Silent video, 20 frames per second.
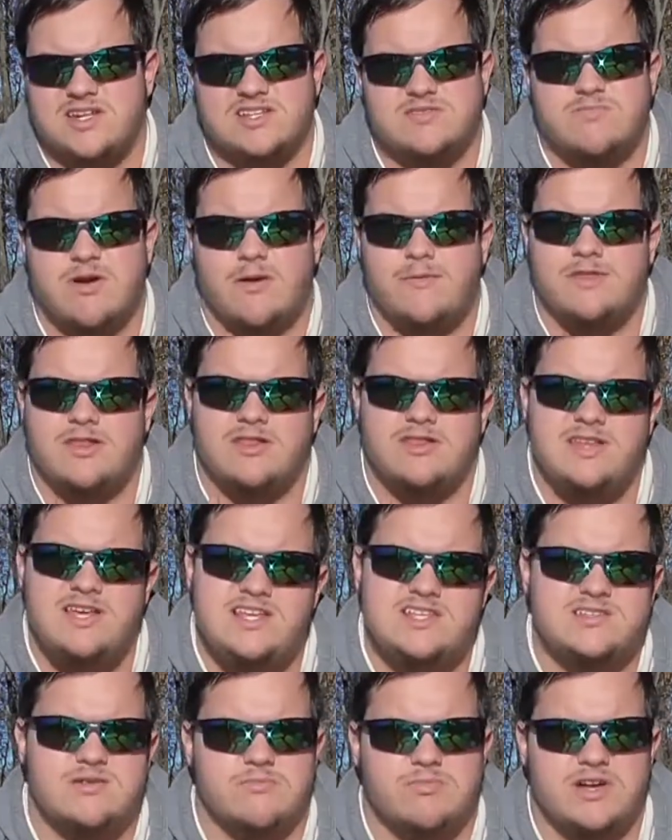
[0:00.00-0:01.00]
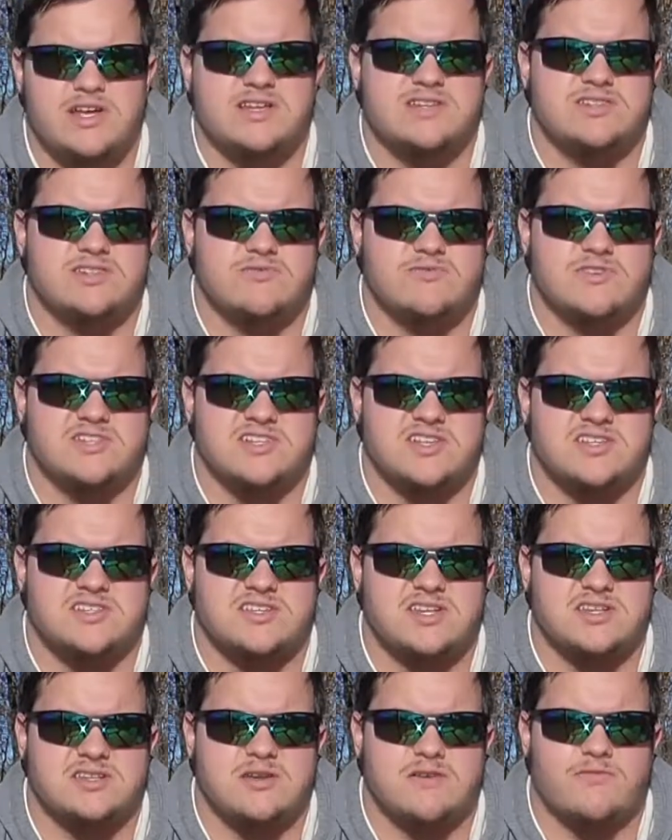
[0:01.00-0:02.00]
It's probably the least abrasion
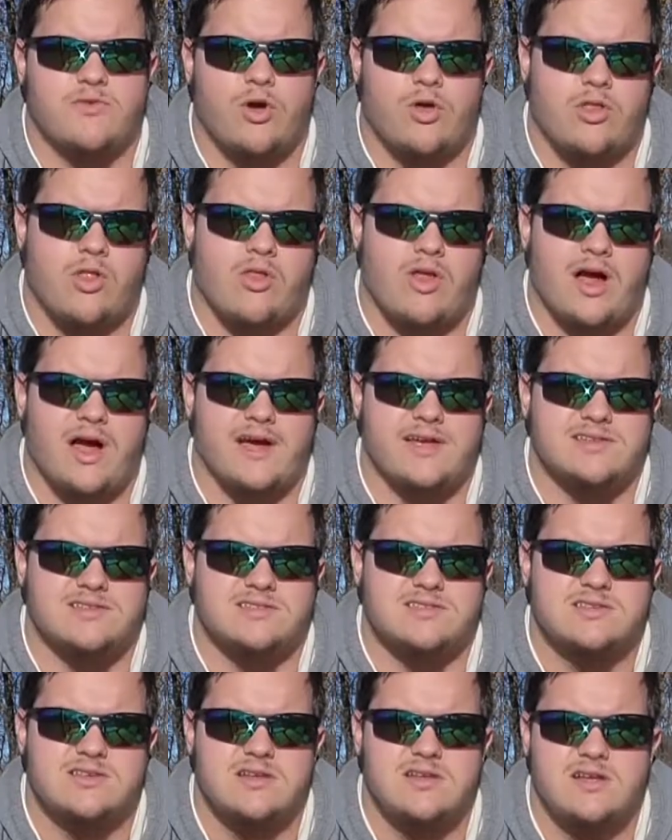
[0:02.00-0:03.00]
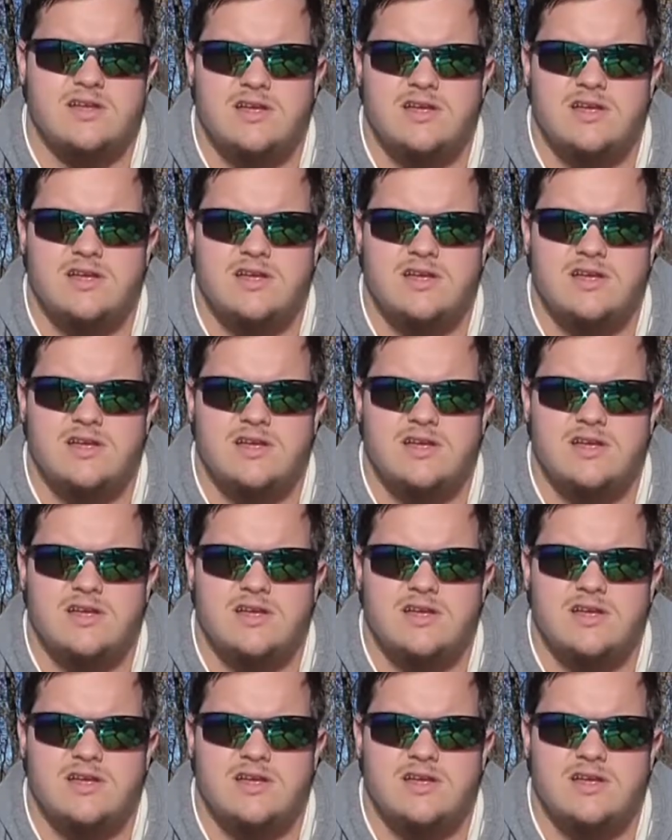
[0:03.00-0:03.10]
resistant of all the lines.